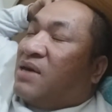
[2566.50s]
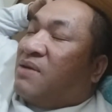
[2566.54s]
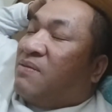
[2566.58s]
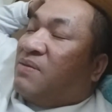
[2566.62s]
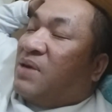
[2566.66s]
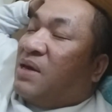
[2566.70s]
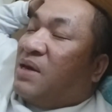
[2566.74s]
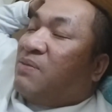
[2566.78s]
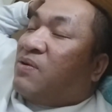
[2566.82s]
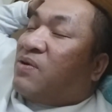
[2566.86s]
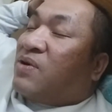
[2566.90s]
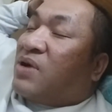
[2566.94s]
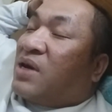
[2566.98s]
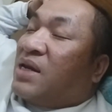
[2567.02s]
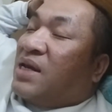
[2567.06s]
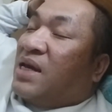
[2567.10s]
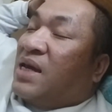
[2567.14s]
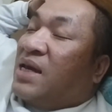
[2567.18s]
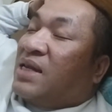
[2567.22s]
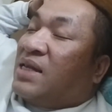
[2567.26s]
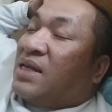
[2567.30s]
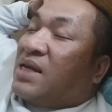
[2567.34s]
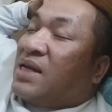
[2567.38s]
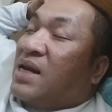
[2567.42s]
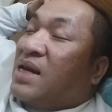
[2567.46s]
People can
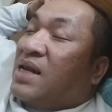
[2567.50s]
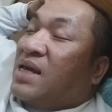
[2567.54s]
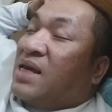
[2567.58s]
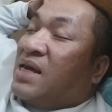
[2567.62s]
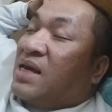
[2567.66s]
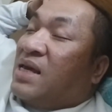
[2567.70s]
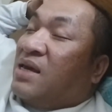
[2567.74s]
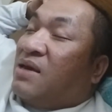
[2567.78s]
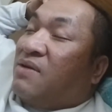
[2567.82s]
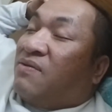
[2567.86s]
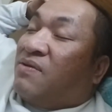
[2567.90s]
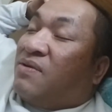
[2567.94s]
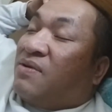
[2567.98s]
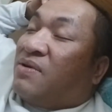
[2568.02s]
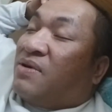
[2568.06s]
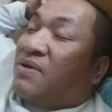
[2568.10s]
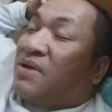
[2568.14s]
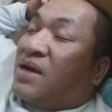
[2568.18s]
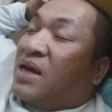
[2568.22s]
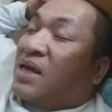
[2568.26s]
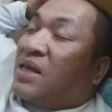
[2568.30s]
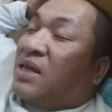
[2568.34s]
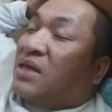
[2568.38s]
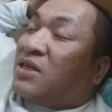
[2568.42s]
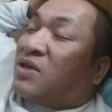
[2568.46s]
eat the leaf.
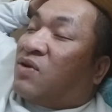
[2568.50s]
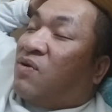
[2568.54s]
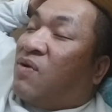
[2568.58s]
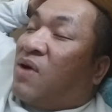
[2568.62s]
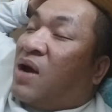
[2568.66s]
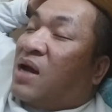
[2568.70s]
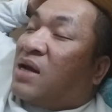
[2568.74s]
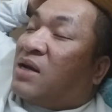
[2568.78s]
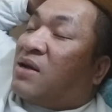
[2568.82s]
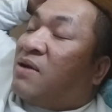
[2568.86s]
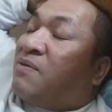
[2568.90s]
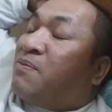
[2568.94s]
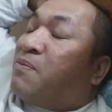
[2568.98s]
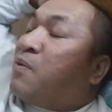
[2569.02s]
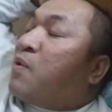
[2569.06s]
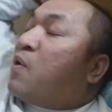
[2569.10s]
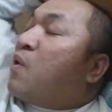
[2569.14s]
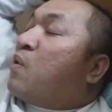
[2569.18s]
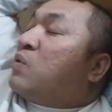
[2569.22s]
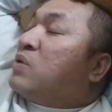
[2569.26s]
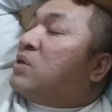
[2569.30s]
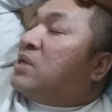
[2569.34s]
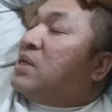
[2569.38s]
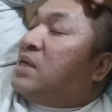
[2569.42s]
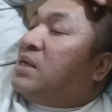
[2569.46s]
And it's quite a
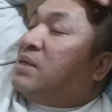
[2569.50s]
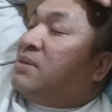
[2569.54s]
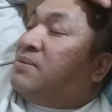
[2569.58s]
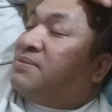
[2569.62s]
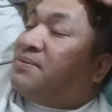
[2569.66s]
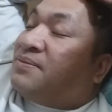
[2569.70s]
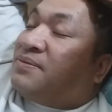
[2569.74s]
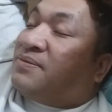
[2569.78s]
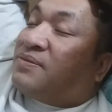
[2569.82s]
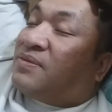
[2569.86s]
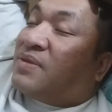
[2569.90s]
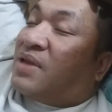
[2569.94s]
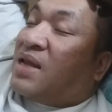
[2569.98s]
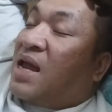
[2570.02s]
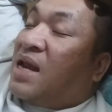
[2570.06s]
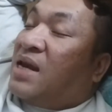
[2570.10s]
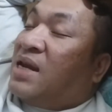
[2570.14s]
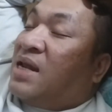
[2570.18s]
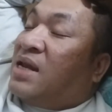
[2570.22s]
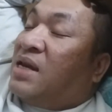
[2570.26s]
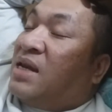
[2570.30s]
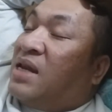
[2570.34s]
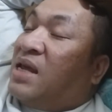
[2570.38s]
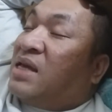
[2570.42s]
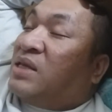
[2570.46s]
protein. And
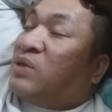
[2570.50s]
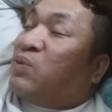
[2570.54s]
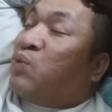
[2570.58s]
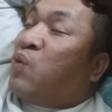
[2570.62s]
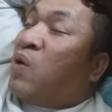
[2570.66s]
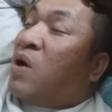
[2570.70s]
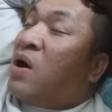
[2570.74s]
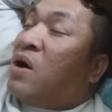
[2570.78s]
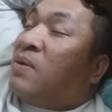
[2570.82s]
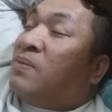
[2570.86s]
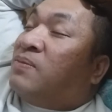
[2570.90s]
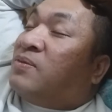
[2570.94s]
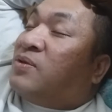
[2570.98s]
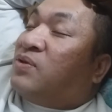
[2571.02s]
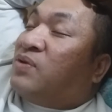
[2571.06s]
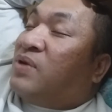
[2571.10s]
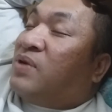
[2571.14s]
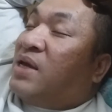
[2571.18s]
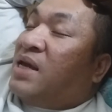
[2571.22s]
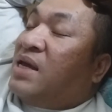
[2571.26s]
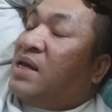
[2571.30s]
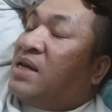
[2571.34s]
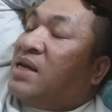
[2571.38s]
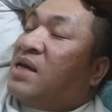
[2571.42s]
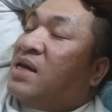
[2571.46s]
then there's worm to
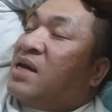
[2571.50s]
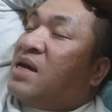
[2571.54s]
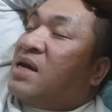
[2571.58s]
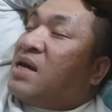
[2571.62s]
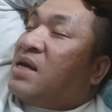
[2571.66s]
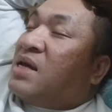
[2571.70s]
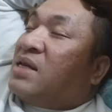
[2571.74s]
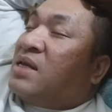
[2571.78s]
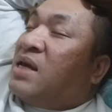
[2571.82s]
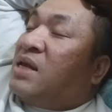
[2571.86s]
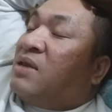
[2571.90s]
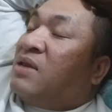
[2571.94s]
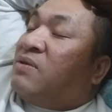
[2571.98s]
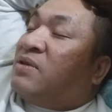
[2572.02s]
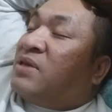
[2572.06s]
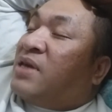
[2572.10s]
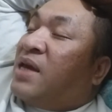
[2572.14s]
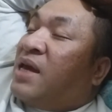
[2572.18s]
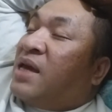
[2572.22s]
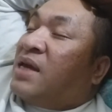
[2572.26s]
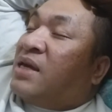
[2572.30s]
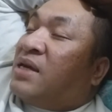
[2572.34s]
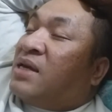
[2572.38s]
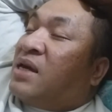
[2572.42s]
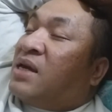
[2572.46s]
eat. Then
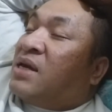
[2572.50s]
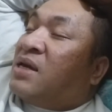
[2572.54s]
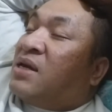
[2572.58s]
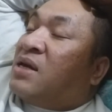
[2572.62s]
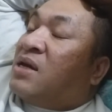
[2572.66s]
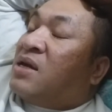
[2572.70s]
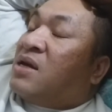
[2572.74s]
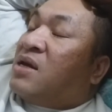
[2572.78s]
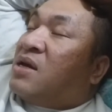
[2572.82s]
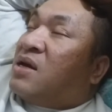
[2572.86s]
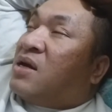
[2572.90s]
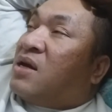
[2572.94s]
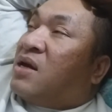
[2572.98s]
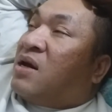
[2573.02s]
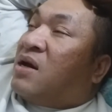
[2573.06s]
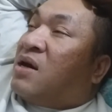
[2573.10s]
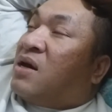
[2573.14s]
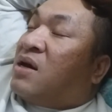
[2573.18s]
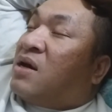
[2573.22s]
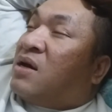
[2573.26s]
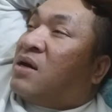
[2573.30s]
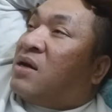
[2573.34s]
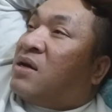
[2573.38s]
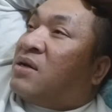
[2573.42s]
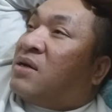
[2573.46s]
taking
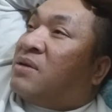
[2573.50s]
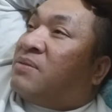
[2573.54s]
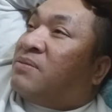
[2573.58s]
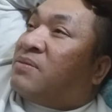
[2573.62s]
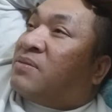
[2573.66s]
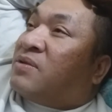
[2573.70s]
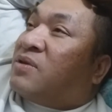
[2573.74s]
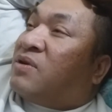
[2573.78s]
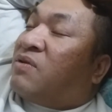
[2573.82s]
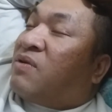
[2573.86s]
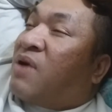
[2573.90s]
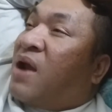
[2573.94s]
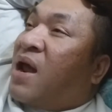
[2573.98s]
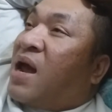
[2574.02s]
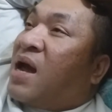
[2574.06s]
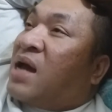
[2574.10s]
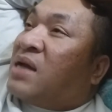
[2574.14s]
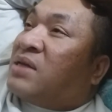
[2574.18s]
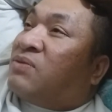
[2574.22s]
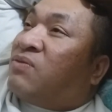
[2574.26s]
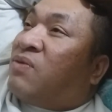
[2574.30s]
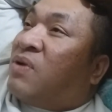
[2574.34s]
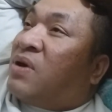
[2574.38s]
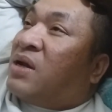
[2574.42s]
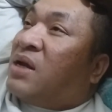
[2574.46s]

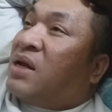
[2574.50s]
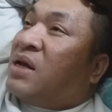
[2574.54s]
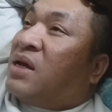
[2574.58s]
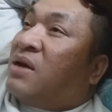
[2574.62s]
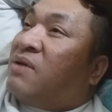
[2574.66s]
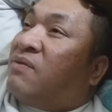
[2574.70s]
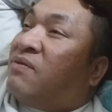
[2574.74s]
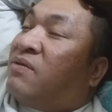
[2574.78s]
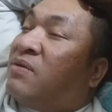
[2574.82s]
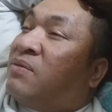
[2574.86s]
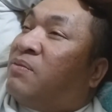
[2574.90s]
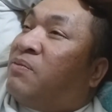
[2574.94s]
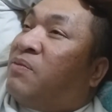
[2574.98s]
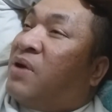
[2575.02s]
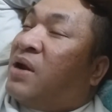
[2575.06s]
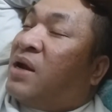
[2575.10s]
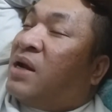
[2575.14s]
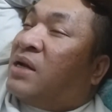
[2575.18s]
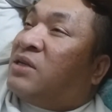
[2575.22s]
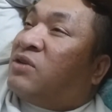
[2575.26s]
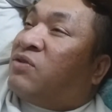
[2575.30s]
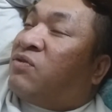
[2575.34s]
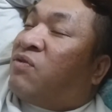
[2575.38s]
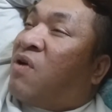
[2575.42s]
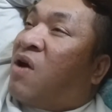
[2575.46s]
grass, whatever,
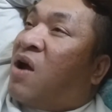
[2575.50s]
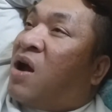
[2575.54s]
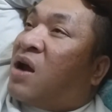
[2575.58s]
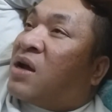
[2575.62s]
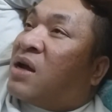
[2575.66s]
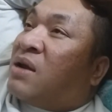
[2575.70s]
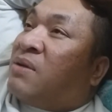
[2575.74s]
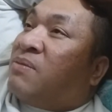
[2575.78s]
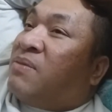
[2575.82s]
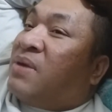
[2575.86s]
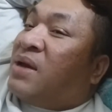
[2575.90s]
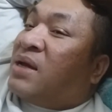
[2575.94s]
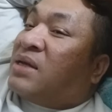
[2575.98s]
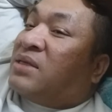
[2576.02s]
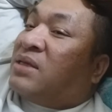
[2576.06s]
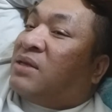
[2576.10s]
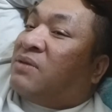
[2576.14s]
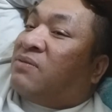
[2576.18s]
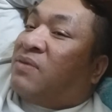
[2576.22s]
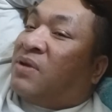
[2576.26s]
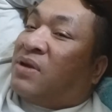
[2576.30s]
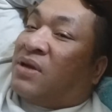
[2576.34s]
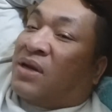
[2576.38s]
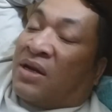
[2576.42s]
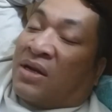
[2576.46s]
branch rock, and mix it
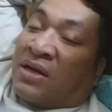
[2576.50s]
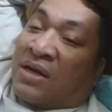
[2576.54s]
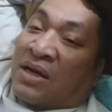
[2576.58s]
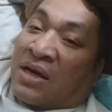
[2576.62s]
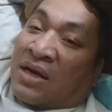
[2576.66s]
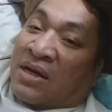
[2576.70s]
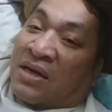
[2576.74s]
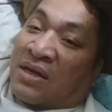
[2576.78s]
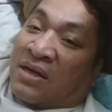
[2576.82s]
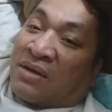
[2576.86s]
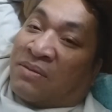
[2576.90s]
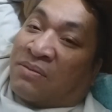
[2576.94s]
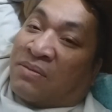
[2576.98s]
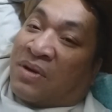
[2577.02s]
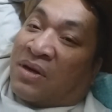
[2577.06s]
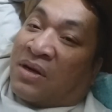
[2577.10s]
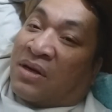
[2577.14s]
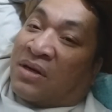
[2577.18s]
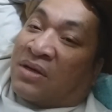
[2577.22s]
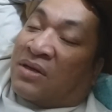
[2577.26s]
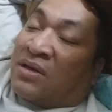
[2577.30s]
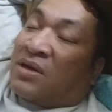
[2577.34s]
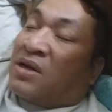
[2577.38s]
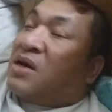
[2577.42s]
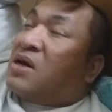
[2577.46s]
with the dirt and
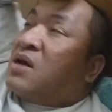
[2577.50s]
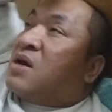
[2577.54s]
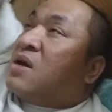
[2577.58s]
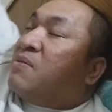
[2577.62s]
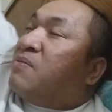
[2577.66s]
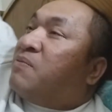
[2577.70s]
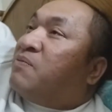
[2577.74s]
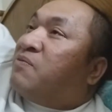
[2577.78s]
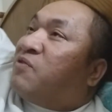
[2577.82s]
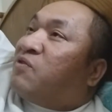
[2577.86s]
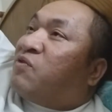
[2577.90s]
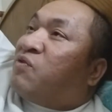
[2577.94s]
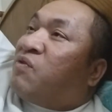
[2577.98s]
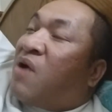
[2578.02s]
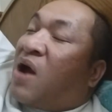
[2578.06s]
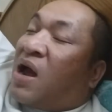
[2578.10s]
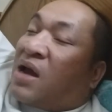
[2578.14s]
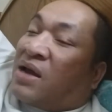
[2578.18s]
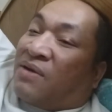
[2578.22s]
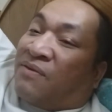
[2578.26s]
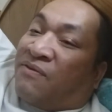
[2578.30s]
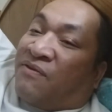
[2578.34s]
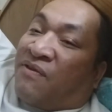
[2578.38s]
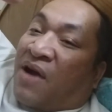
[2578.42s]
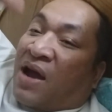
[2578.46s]
mud. Trying
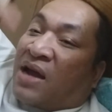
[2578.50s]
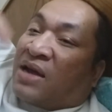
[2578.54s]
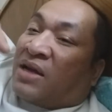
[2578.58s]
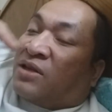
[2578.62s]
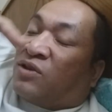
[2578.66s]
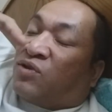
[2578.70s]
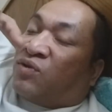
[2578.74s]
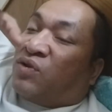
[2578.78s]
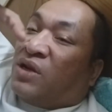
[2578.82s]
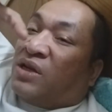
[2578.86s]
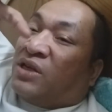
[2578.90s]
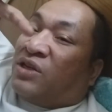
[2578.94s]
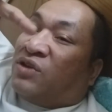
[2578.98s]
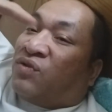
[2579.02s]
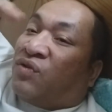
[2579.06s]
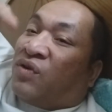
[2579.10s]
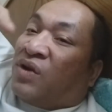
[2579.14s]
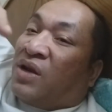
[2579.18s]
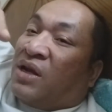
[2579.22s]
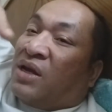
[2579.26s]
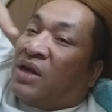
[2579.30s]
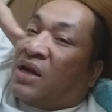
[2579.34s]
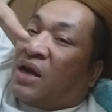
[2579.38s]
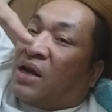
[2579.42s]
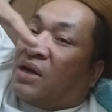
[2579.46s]
to find
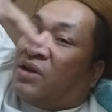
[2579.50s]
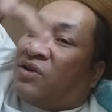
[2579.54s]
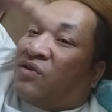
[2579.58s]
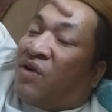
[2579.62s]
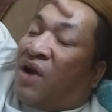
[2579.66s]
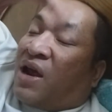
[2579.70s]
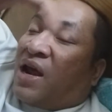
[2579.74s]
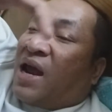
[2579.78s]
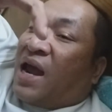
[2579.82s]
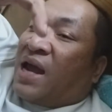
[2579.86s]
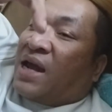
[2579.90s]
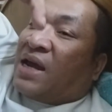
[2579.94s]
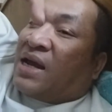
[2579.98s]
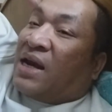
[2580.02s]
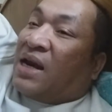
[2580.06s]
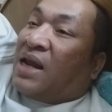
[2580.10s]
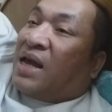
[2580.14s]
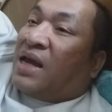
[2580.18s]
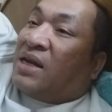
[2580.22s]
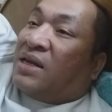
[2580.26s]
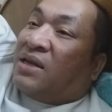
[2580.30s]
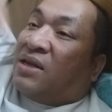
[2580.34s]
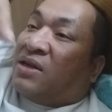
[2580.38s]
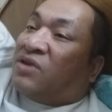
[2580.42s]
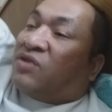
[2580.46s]
tree and
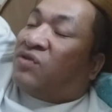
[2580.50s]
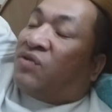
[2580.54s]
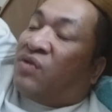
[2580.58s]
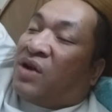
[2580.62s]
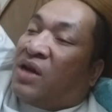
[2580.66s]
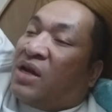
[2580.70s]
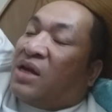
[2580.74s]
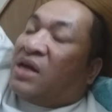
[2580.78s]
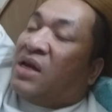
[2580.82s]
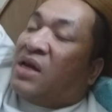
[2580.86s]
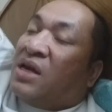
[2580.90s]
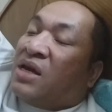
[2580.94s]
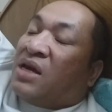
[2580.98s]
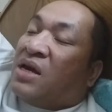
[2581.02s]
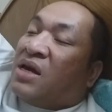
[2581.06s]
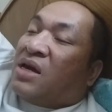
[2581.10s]
triangulate the tree.